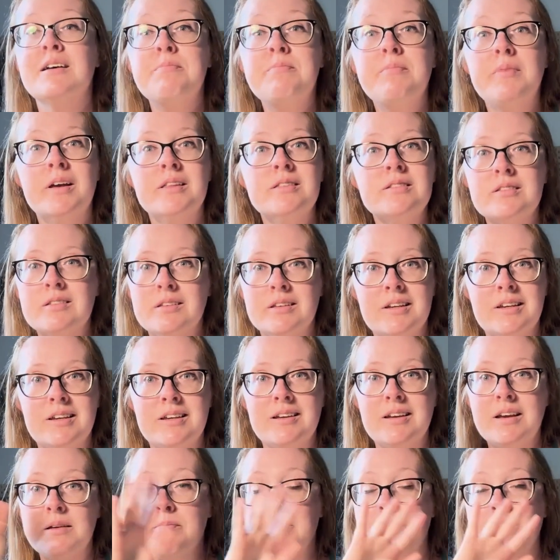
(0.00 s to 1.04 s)

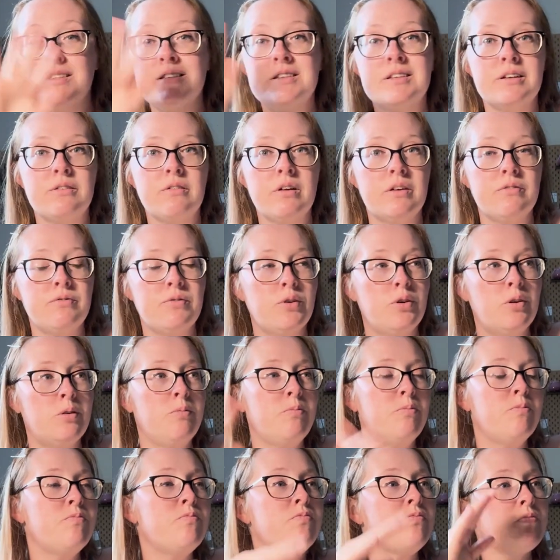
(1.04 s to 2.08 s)
immensely grateful
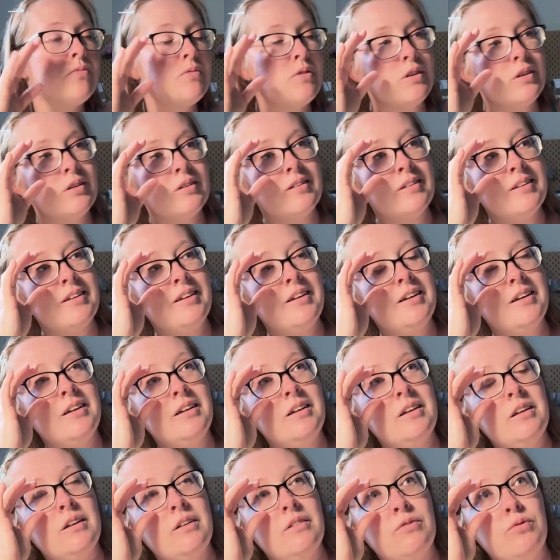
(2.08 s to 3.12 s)

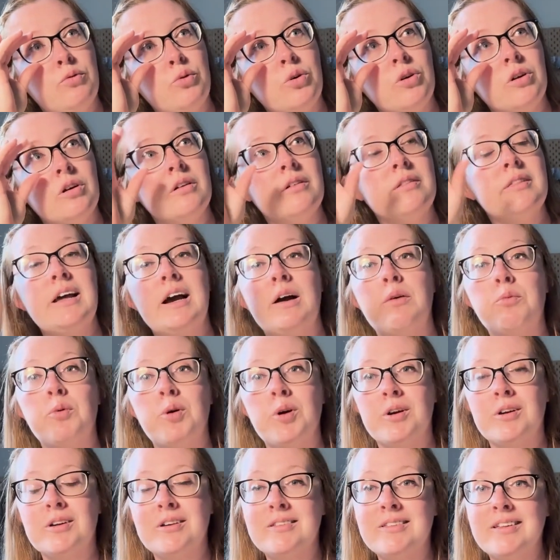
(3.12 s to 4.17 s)
for that
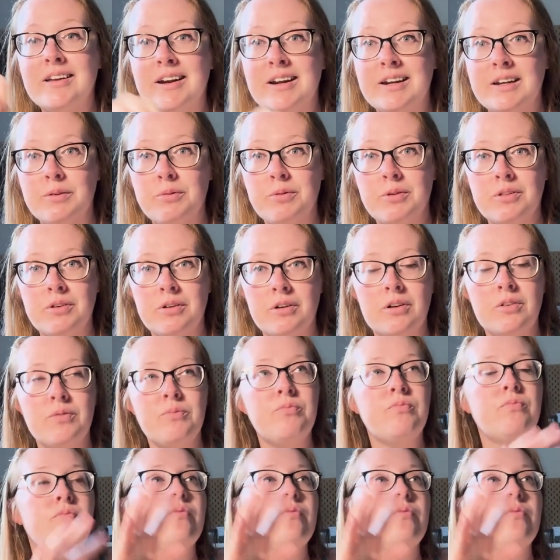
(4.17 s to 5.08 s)
work that I did with her.